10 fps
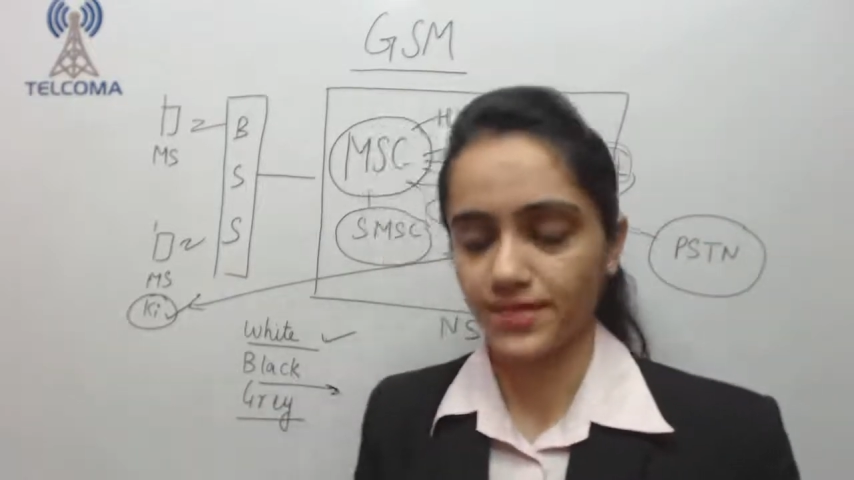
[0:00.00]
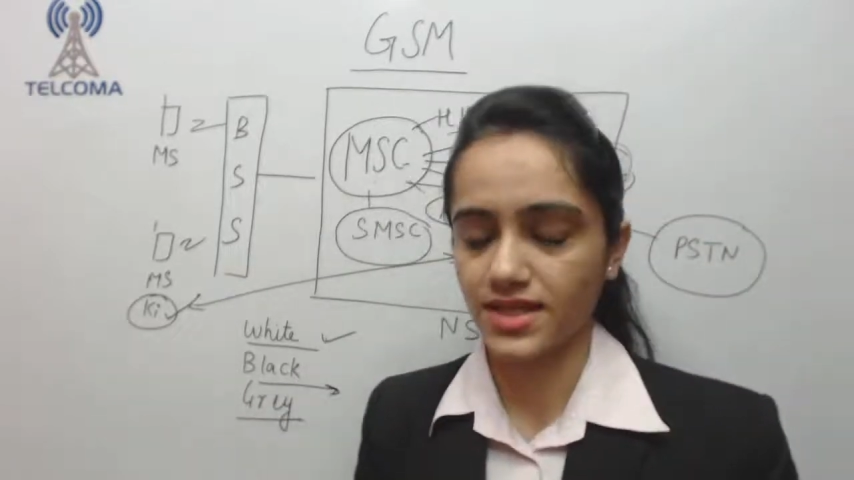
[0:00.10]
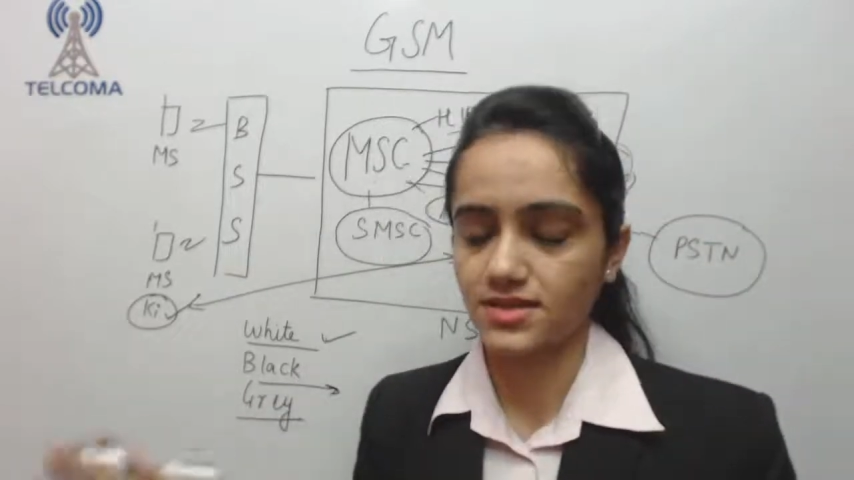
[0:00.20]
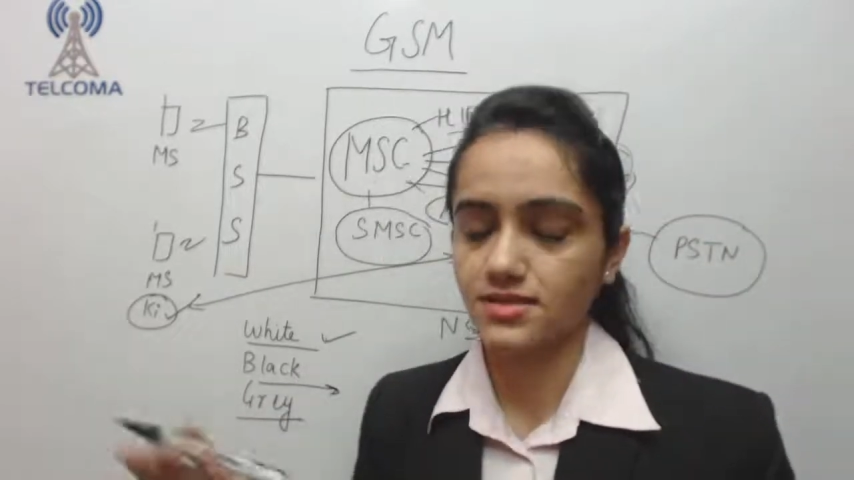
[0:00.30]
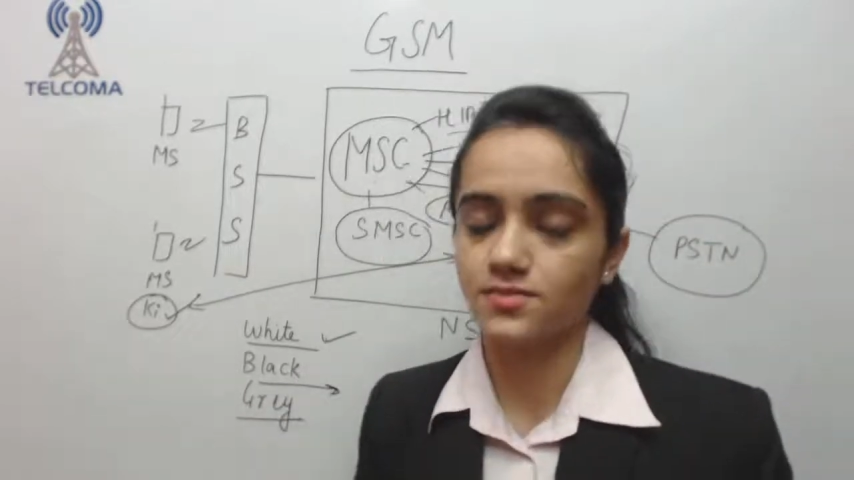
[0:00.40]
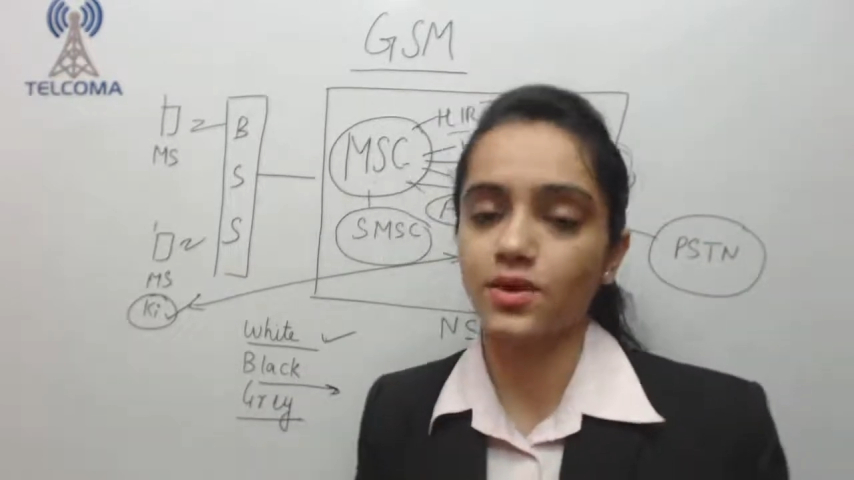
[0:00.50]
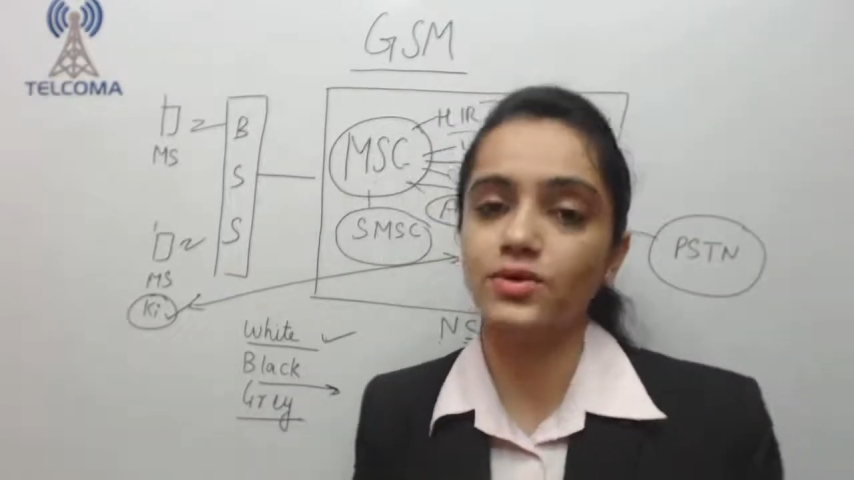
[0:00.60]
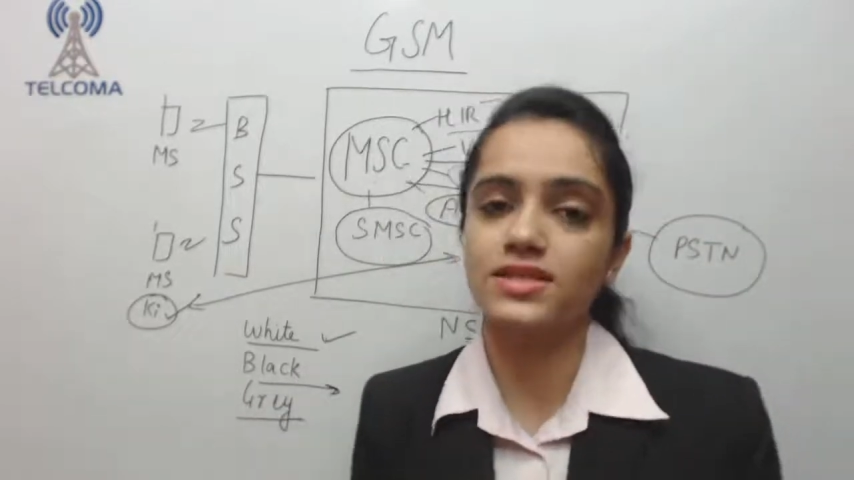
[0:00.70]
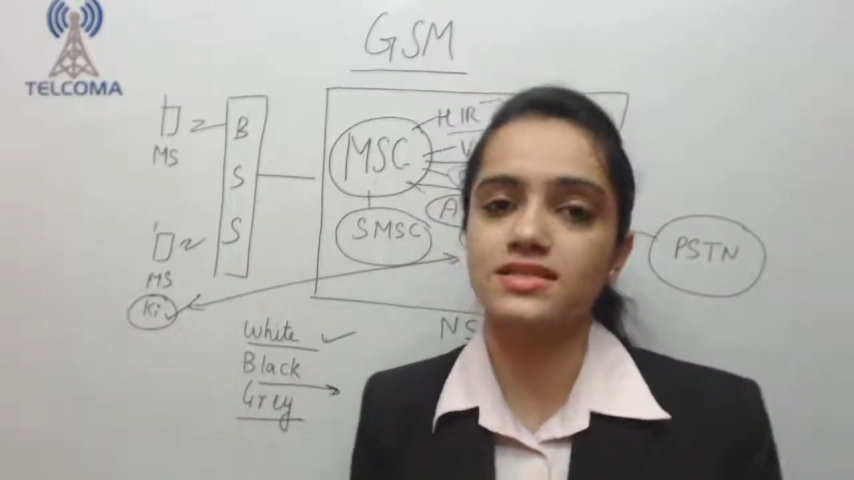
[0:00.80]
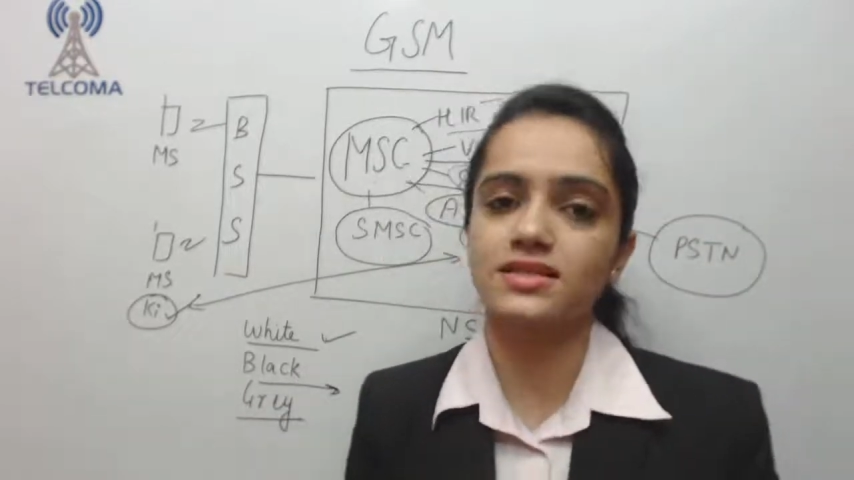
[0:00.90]
This is about
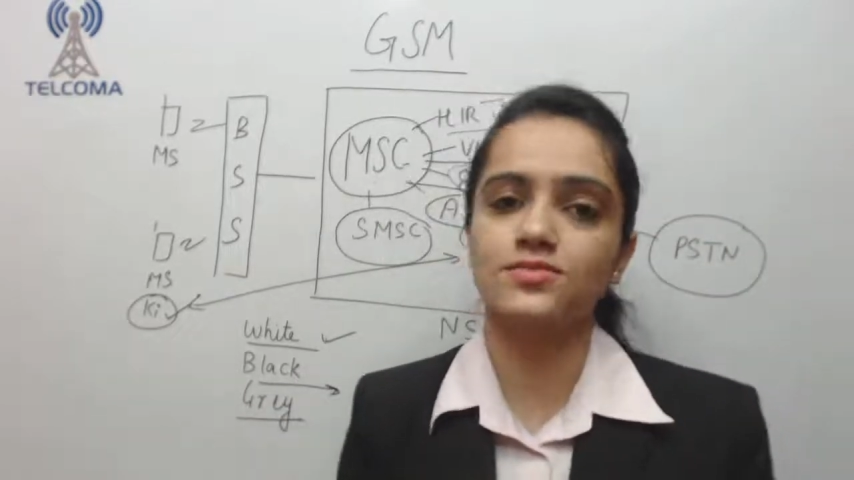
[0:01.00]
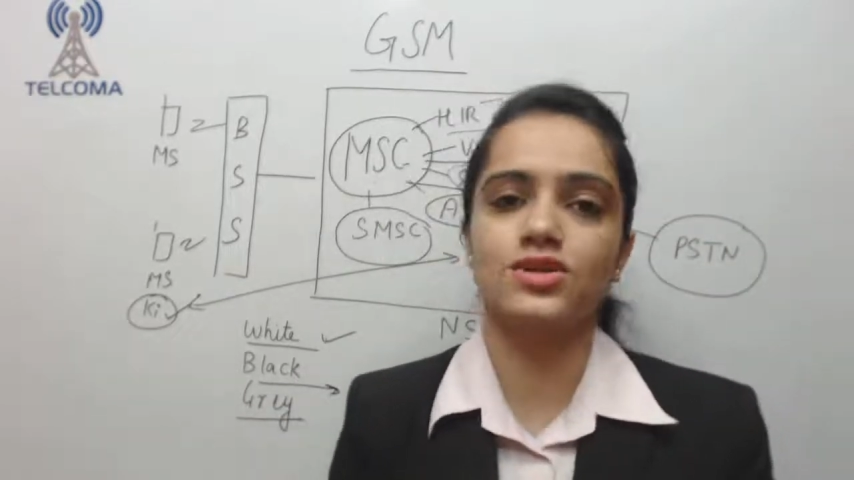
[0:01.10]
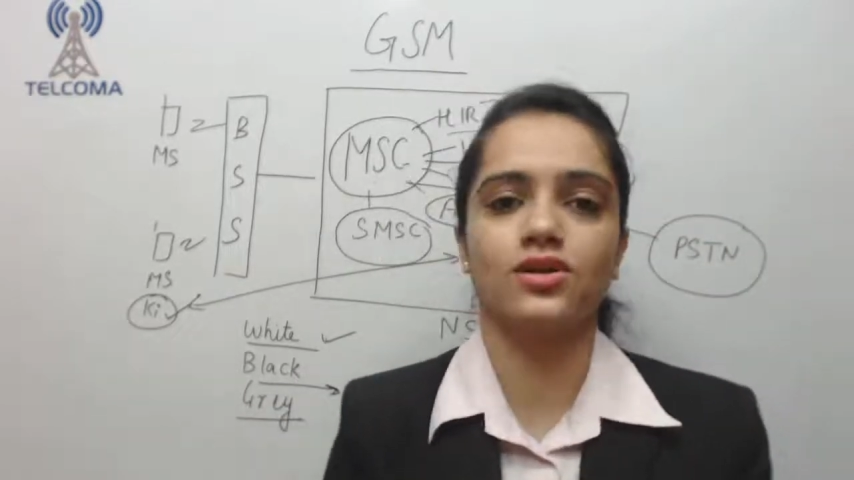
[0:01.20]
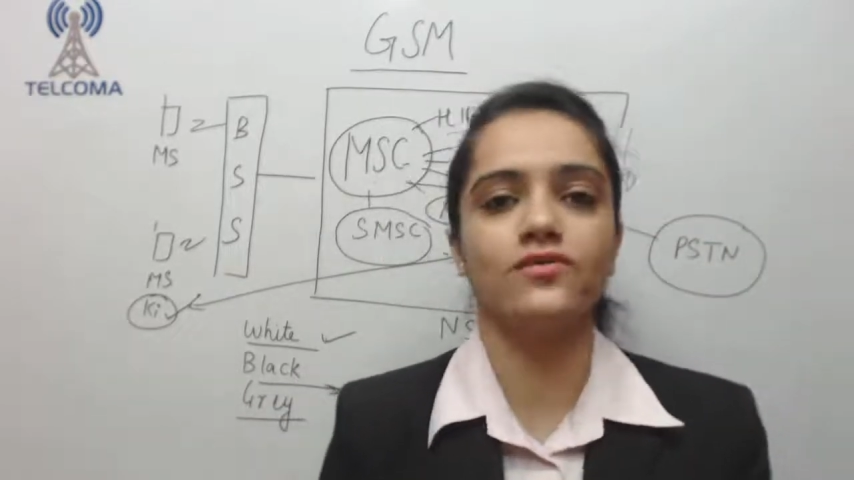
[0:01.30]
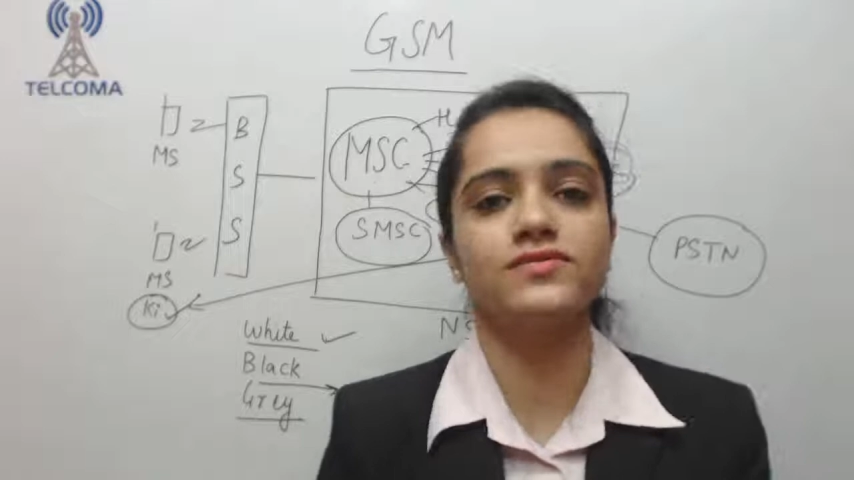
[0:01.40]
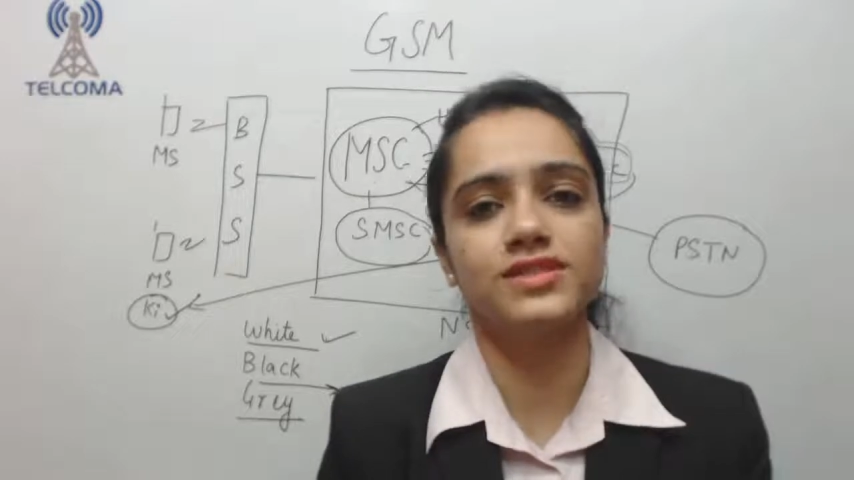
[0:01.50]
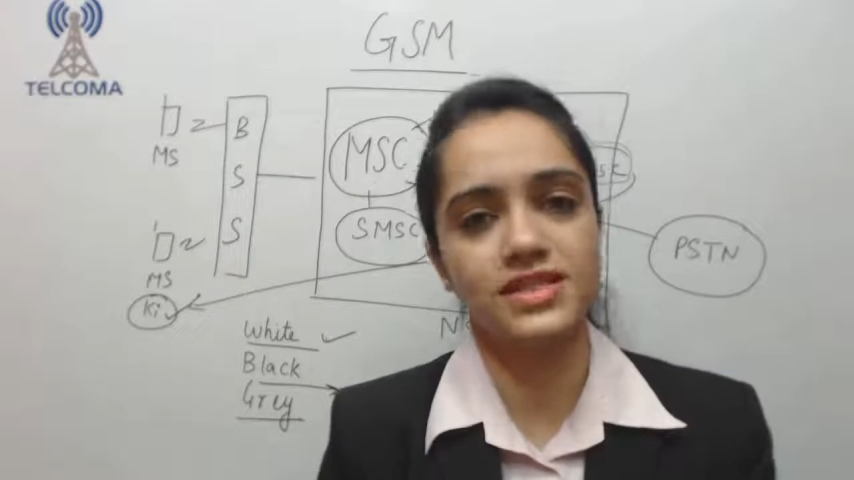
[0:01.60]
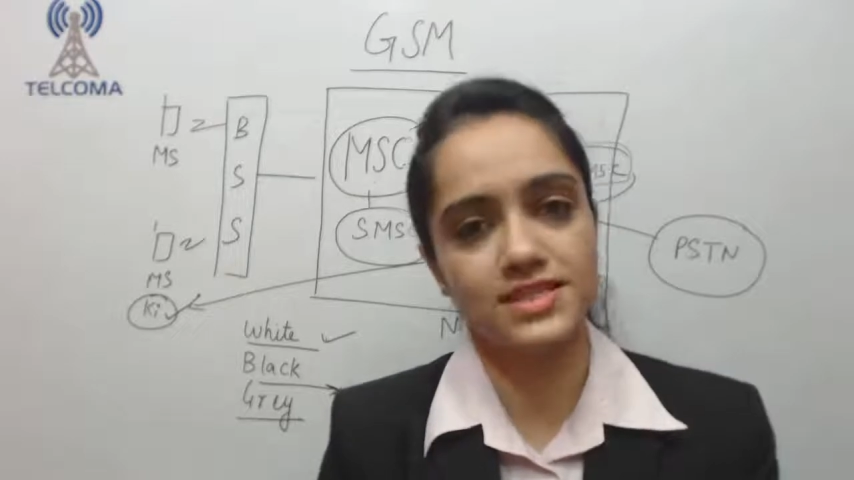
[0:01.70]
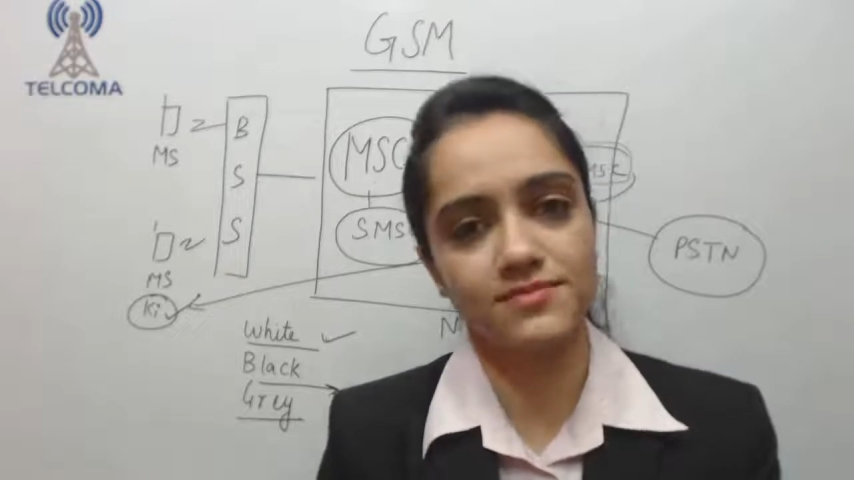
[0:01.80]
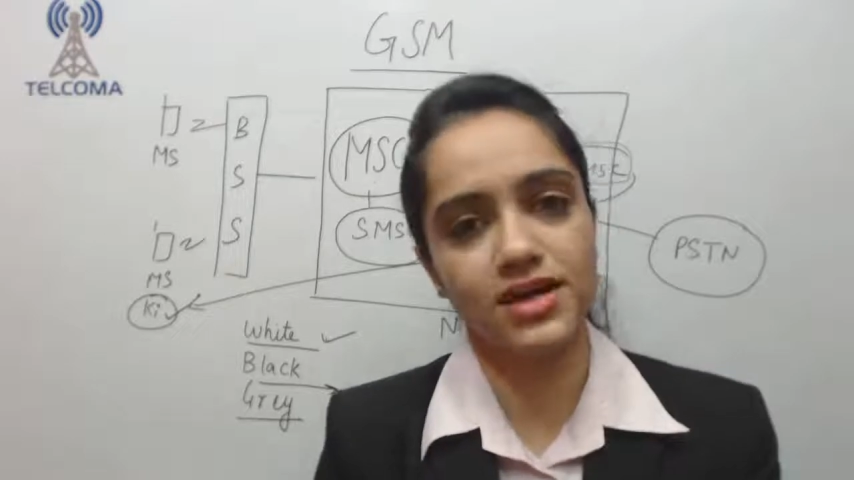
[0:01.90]
description of GSM